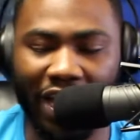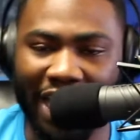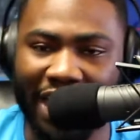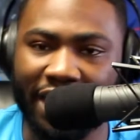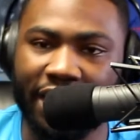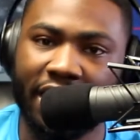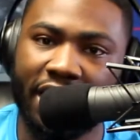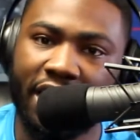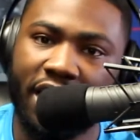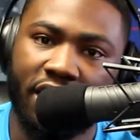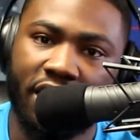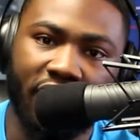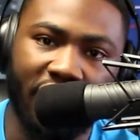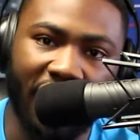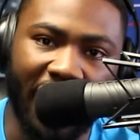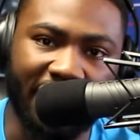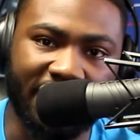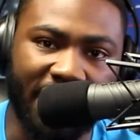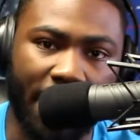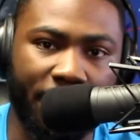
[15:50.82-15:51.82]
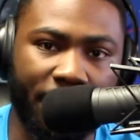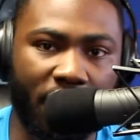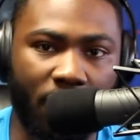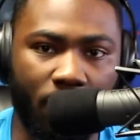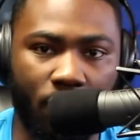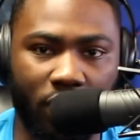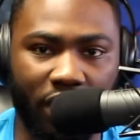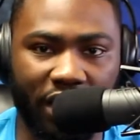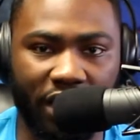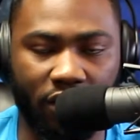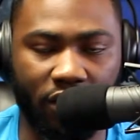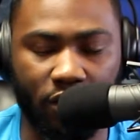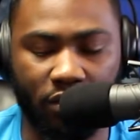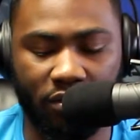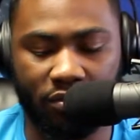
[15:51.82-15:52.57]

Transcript: And the last topic I want to get